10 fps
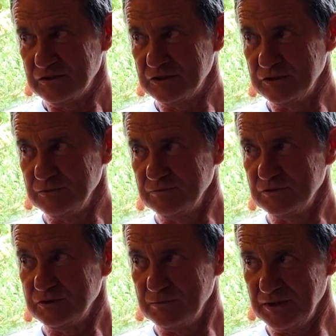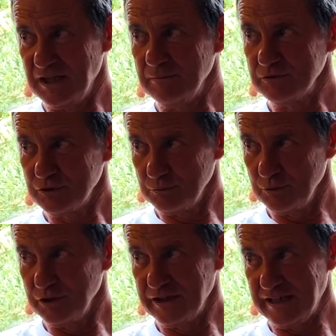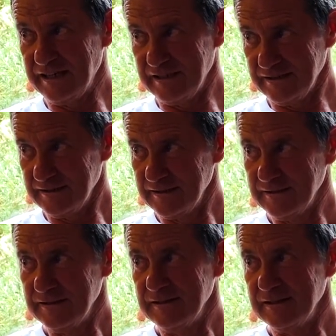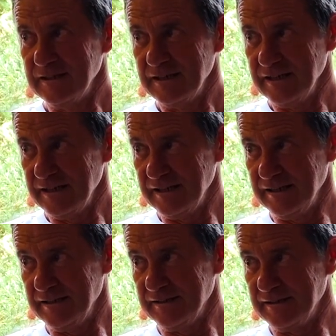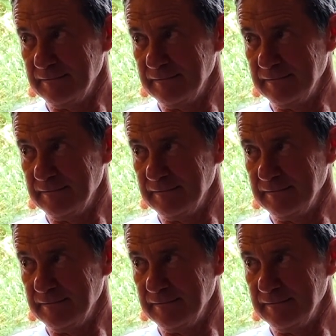to be able to work out and